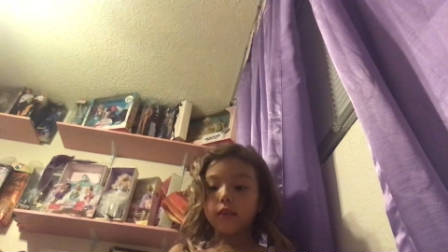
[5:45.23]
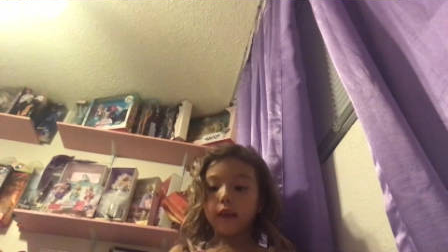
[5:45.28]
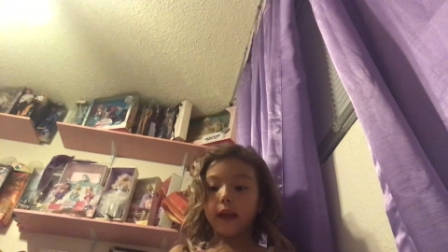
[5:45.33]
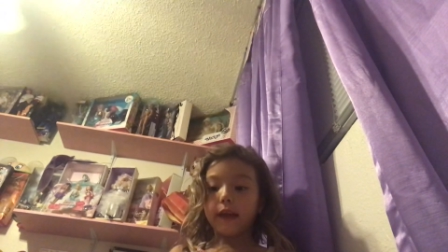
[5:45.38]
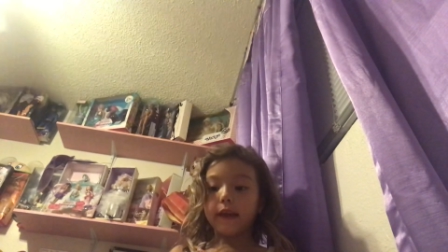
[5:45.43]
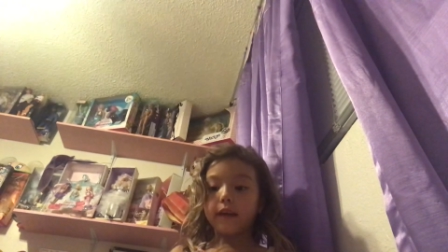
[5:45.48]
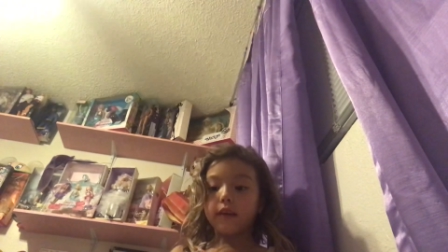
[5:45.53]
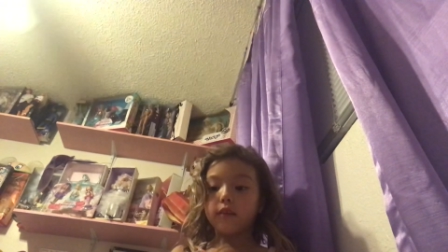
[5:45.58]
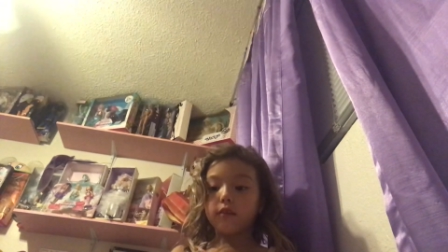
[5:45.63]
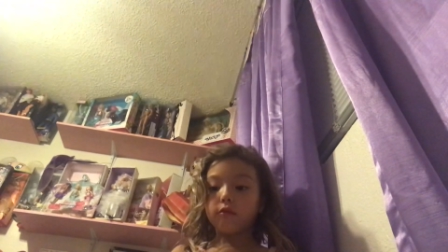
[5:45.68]

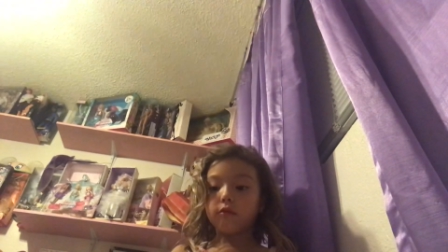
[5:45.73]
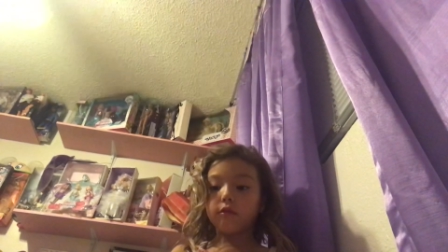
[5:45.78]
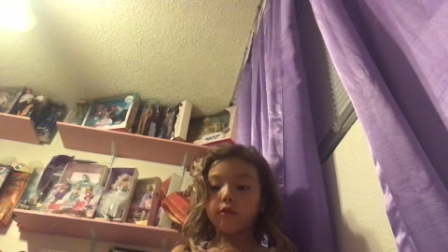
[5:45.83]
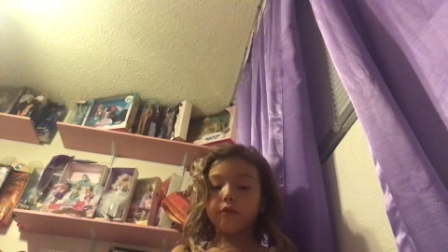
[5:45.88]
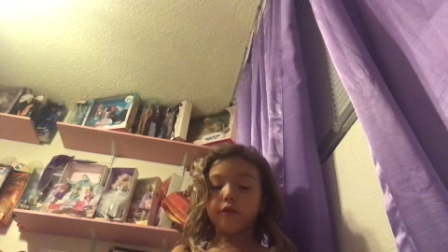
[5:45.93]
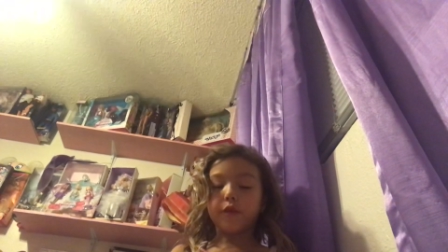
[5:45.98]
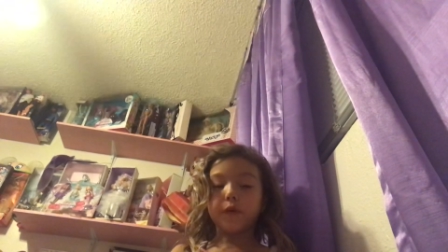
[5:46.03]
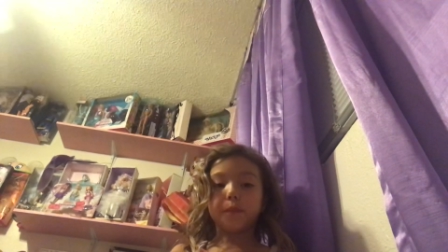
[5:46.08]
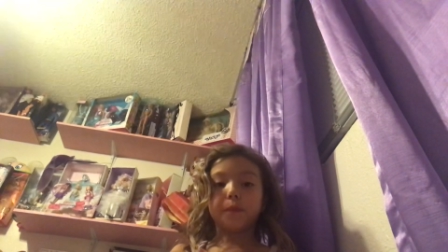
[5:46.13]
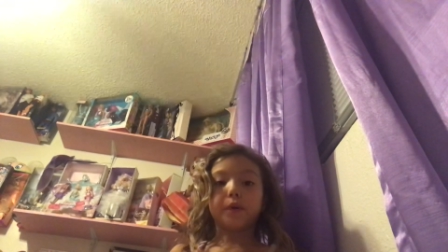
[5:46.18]
like
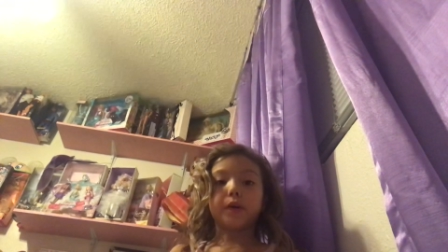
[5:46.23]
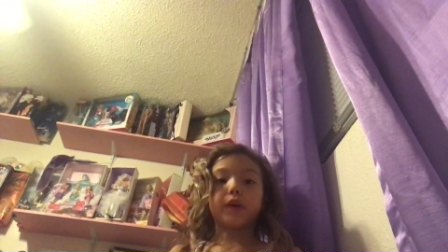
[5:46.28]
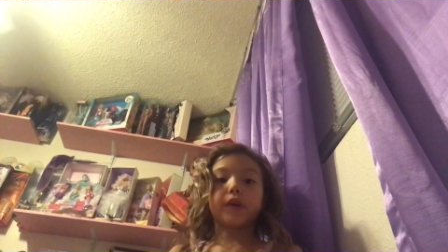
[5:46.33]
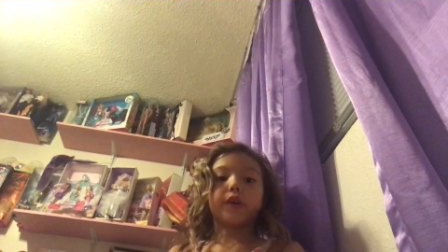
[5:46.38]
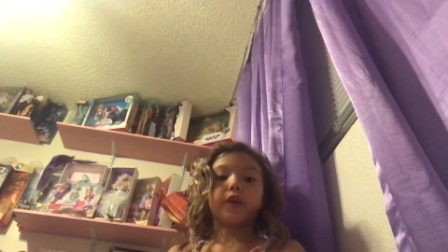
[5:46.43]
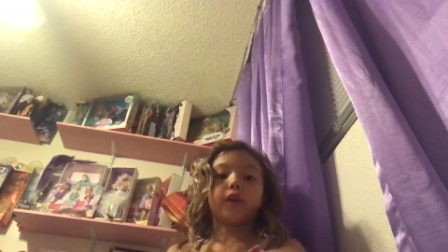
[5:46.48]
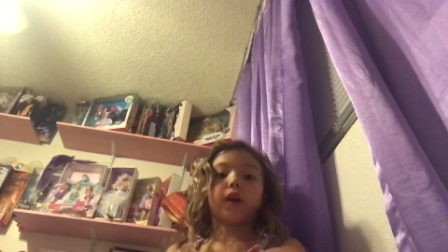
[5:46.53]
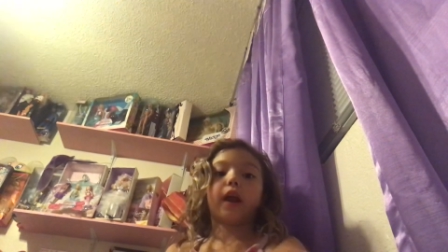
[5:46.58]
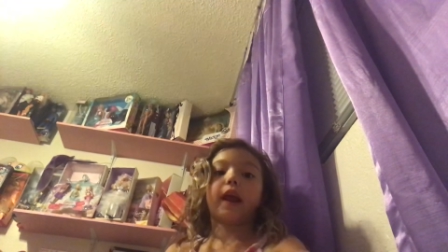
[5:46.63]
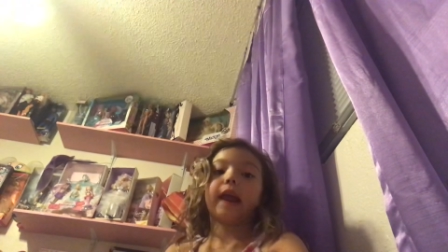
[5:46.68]
if you
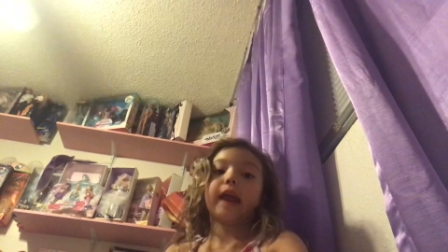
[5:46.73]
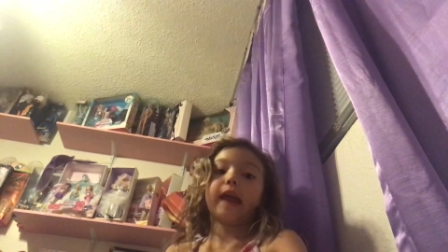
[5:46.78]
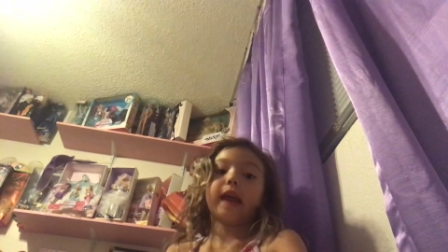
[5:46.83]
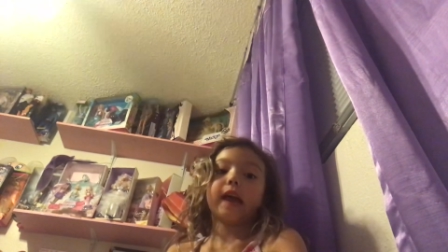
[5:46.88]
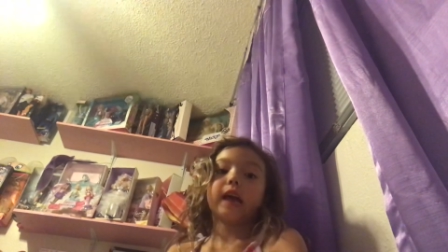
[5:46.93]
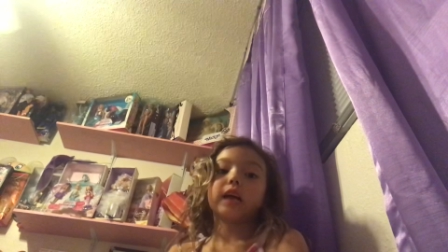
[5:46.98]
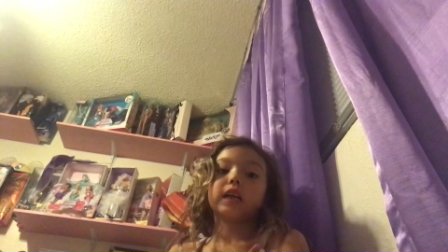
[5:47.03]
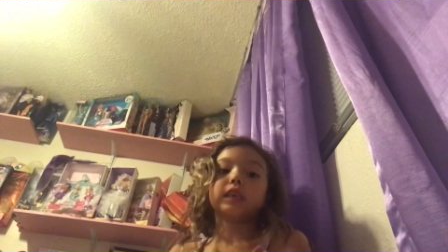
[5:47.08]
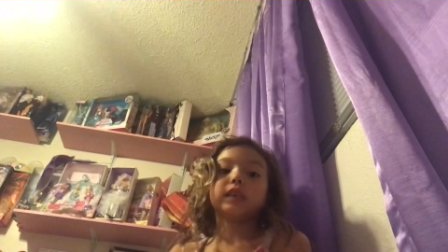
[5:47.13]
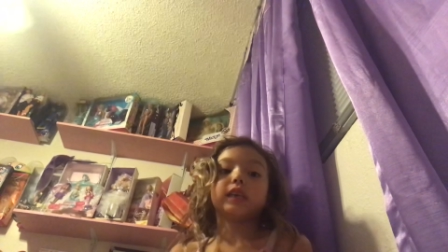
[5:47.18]
put your
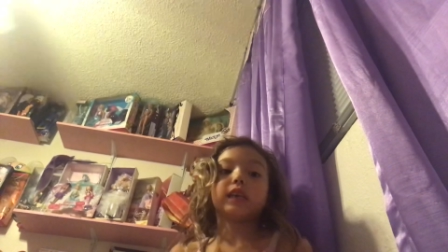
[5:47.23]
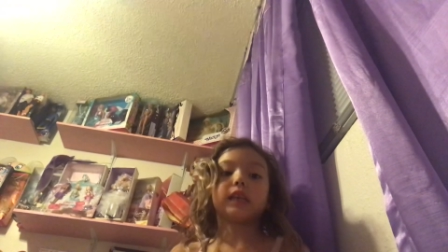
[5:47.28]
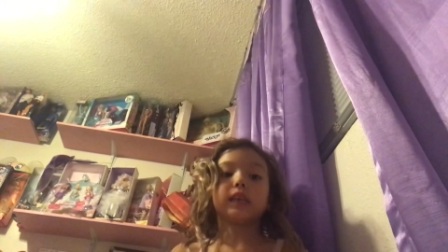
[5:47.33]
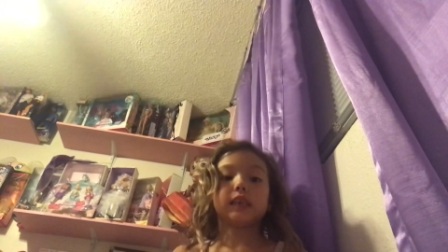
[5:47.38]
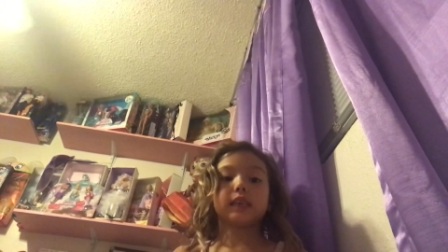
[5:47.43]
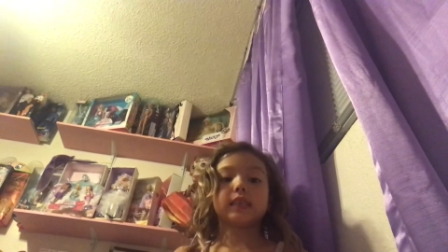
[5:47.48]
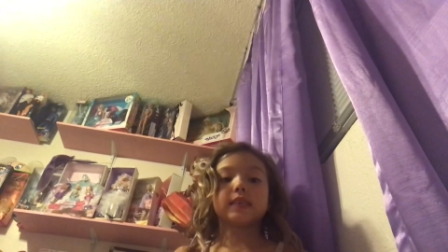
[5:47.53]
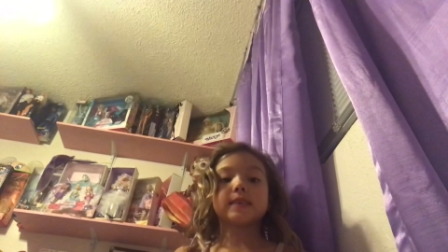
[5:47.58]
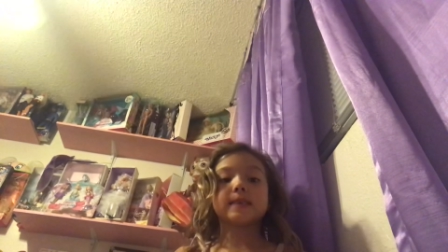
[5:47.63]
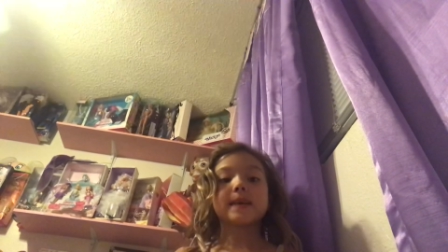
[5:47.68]
hand
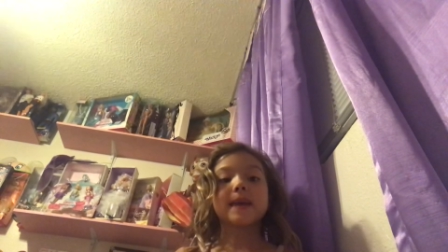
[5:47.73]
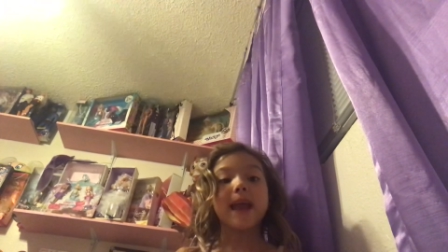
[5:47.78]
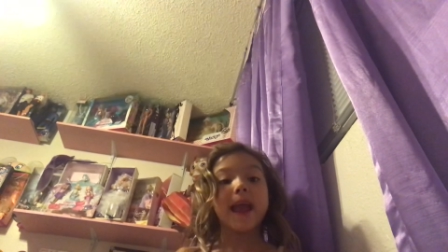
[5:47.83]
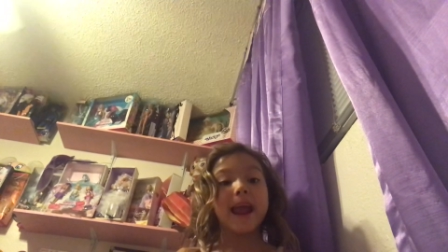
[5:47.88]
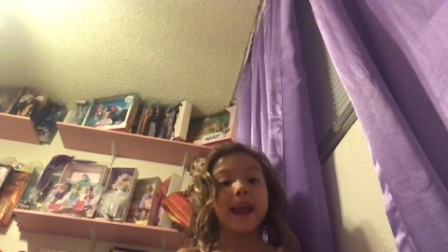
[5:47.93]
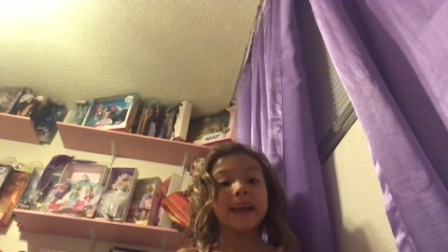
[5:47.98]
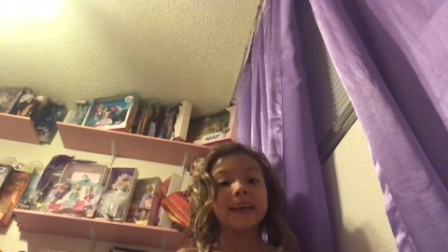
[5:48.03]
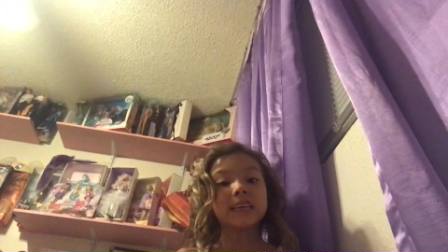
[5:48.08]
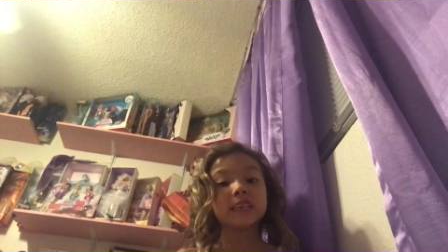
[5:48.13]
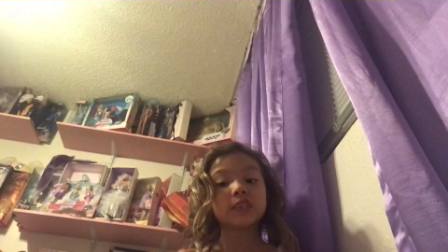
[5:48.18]
in its
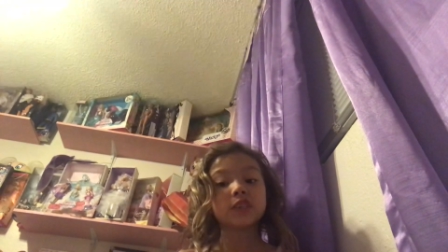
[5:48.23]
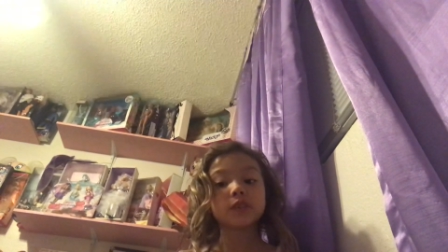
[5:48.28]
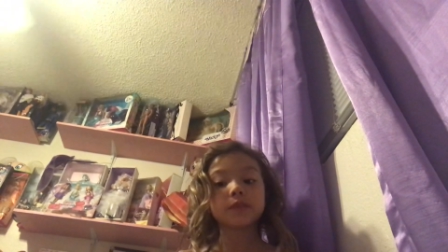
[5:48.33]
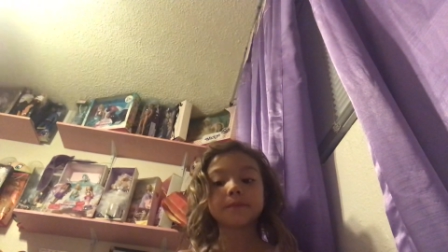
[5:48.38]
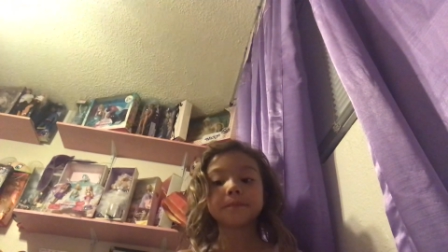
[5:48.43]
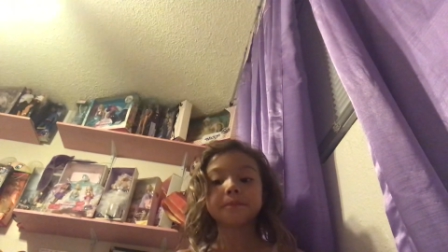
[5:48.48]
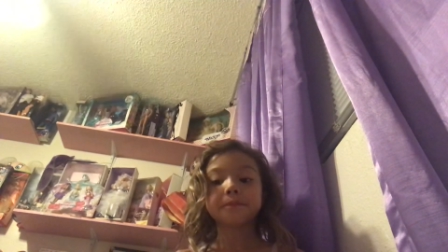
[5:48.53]
cage.